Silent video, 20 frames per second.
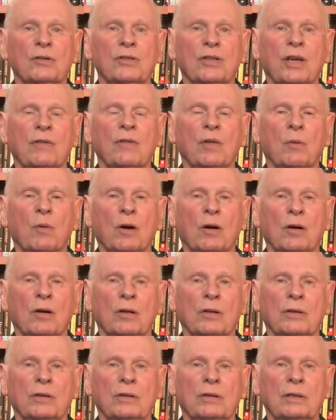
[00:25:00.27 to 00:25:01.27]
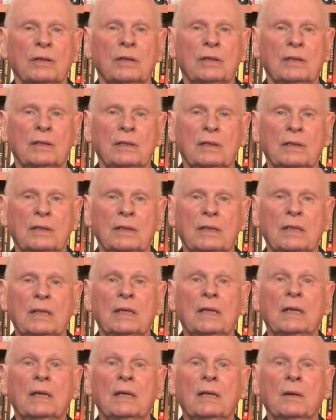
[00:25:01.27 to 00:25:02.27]
to save the world,
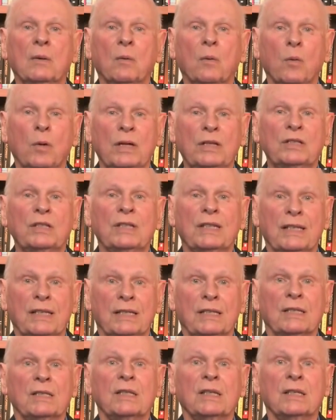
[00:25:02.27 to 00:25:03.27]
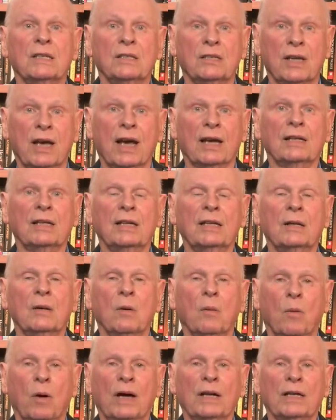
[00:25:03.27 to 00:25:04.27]
which is exactly
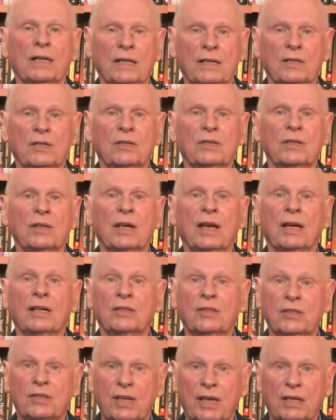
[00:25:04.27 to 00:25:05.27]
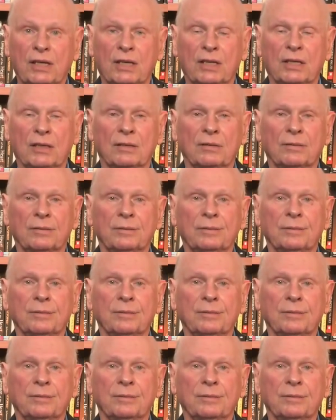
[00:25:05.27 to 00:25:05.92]
what is at stake.